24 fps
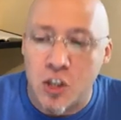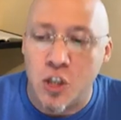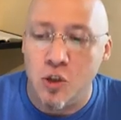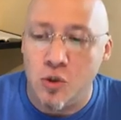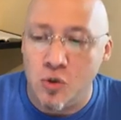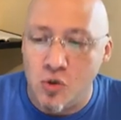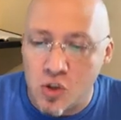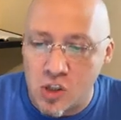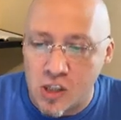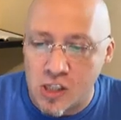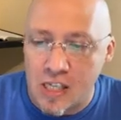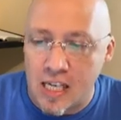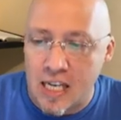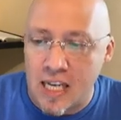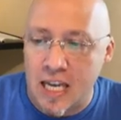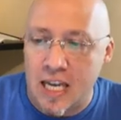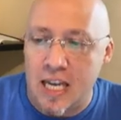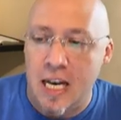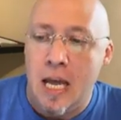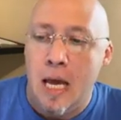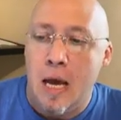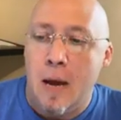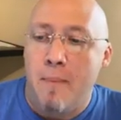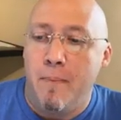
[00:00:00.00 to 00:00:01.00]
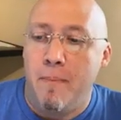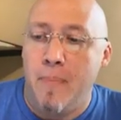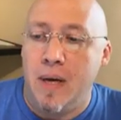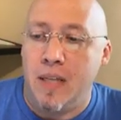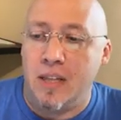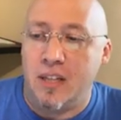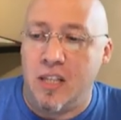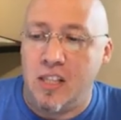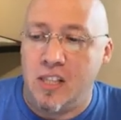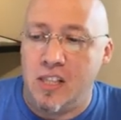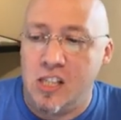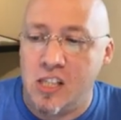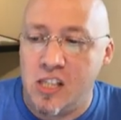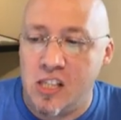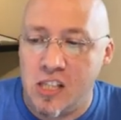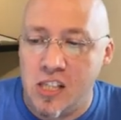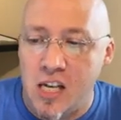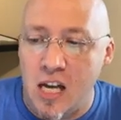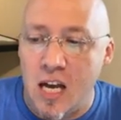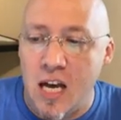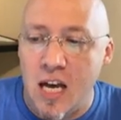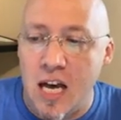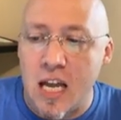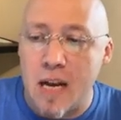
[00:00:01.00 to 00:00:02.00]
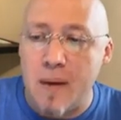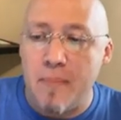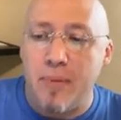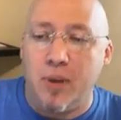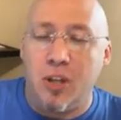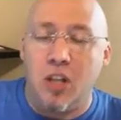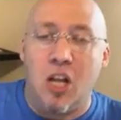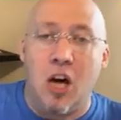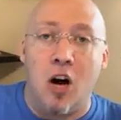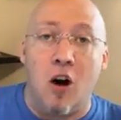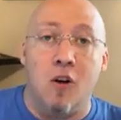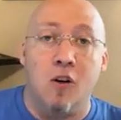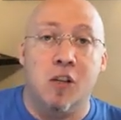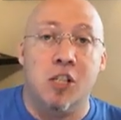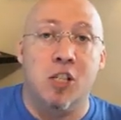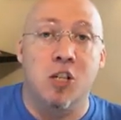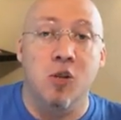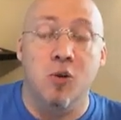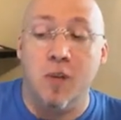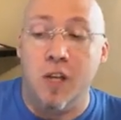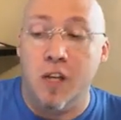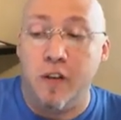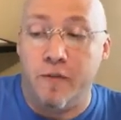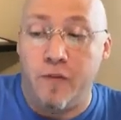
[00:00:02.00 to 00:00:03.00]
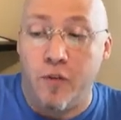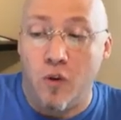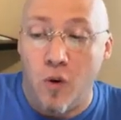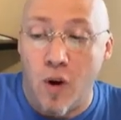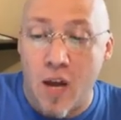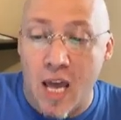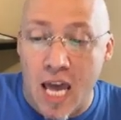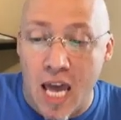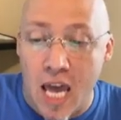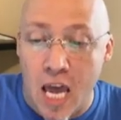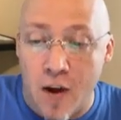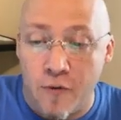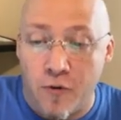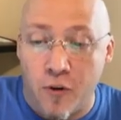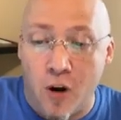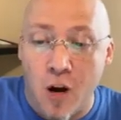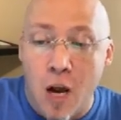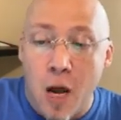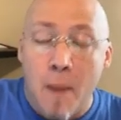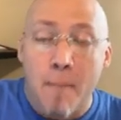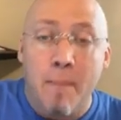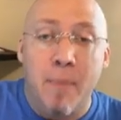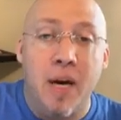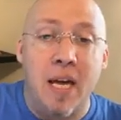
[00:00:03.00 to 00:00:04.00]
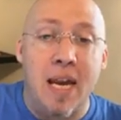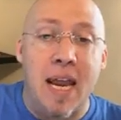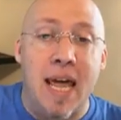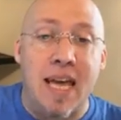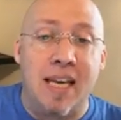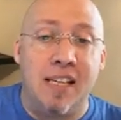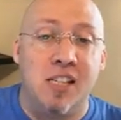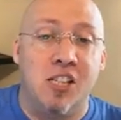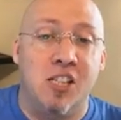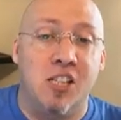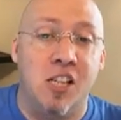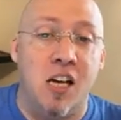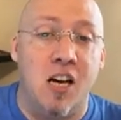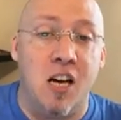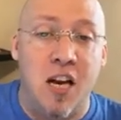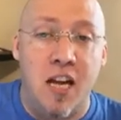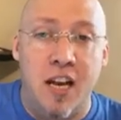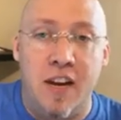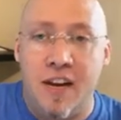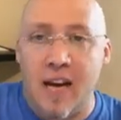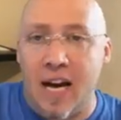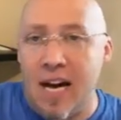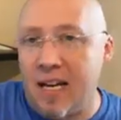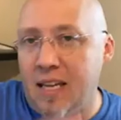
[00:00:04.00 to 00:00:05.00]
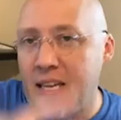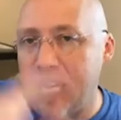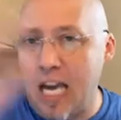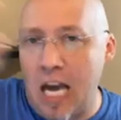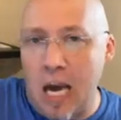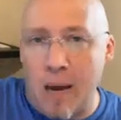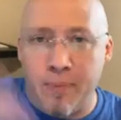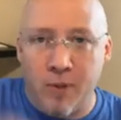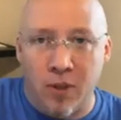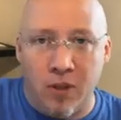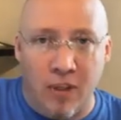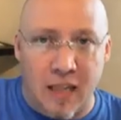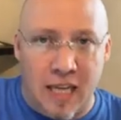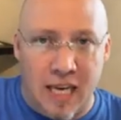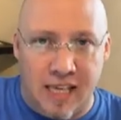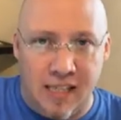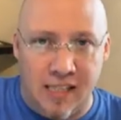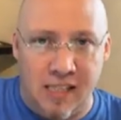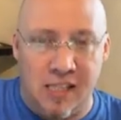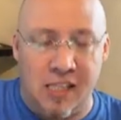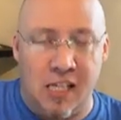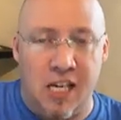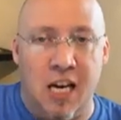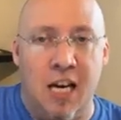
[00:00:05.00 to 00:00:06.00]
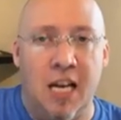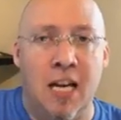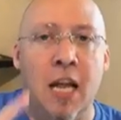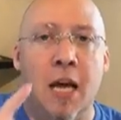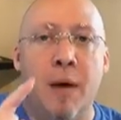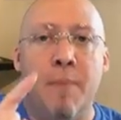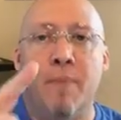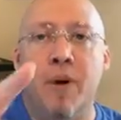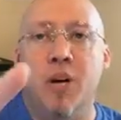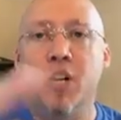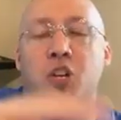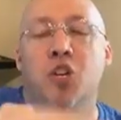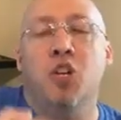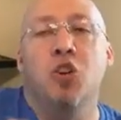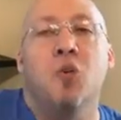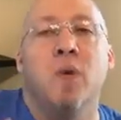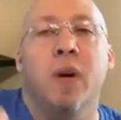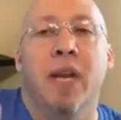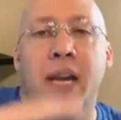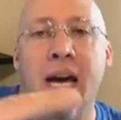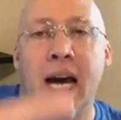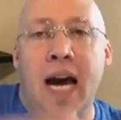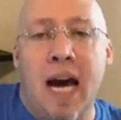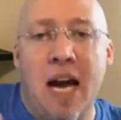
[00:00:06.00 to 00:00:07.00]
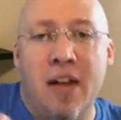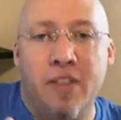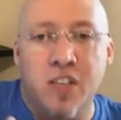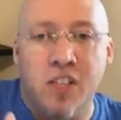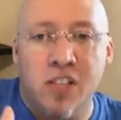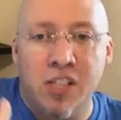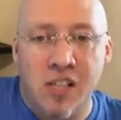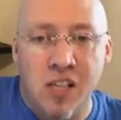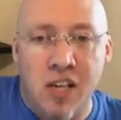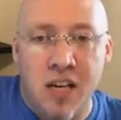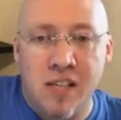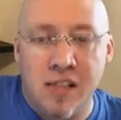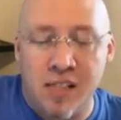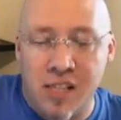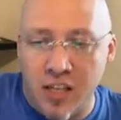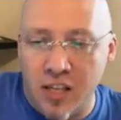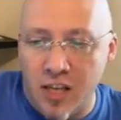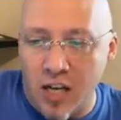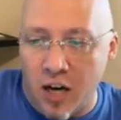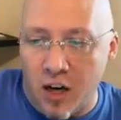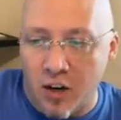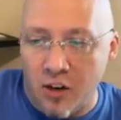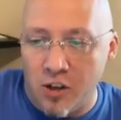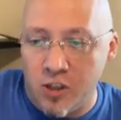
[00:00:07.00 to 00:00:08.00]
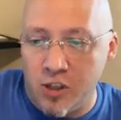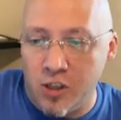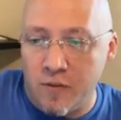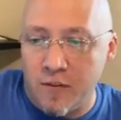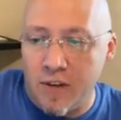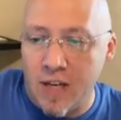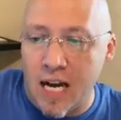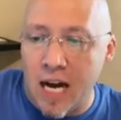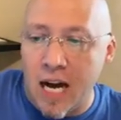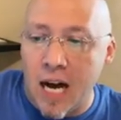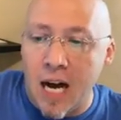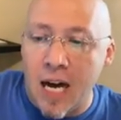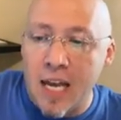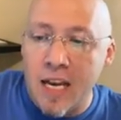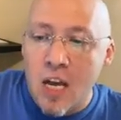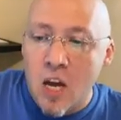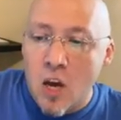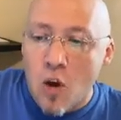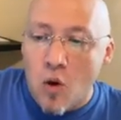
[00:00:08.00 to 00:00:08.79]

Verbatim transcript: to sin, but the Son belongs to it forever. But a son, not capital S son, but you and I, the sons and daughters of God,